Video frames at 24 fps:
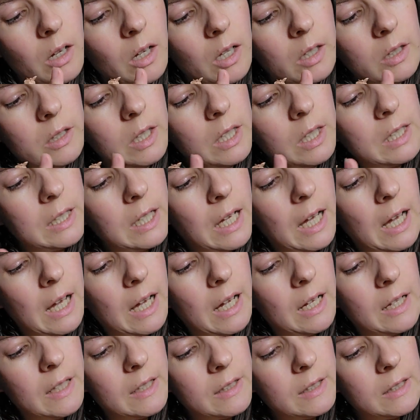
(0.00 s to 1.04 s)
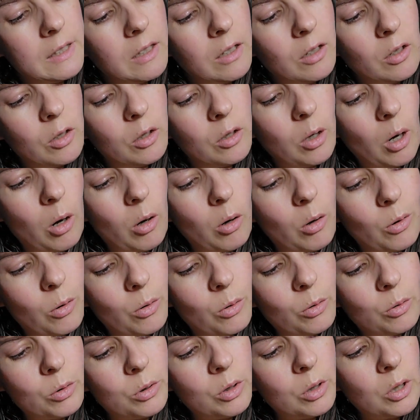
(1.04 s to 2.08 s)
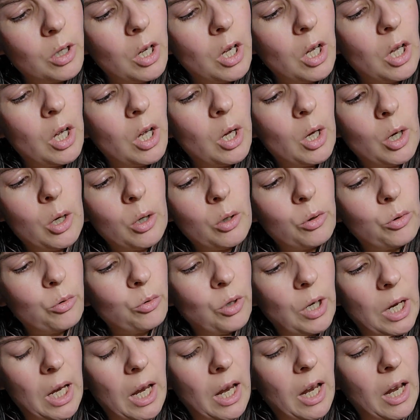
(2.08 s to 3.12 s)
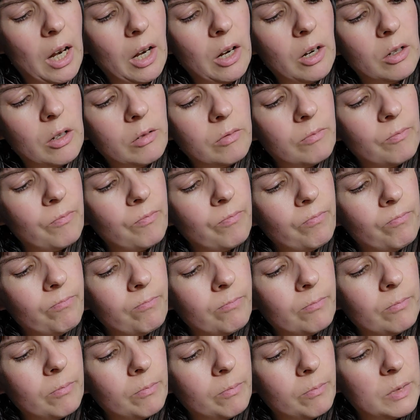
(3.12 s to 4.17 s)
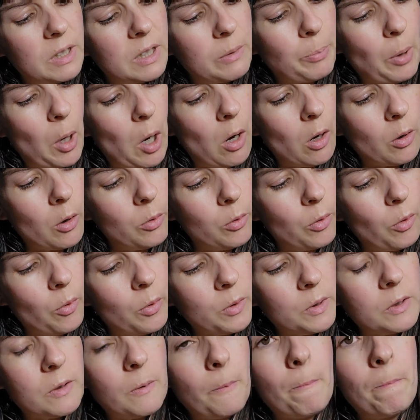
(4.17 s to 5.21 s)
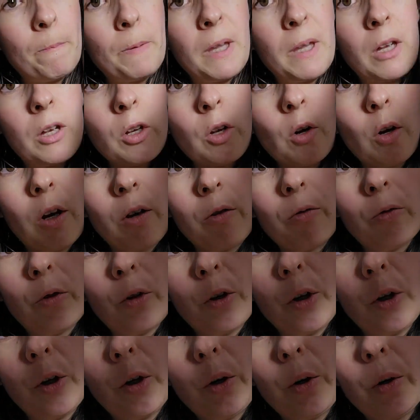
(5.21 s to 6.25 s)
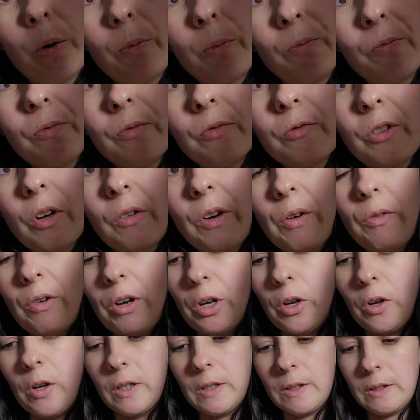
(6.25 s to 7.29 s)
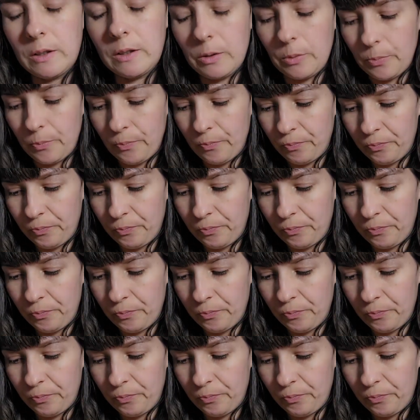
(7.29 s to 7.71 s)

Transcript: And this has gold, green, sparkles going through. Very, very nice.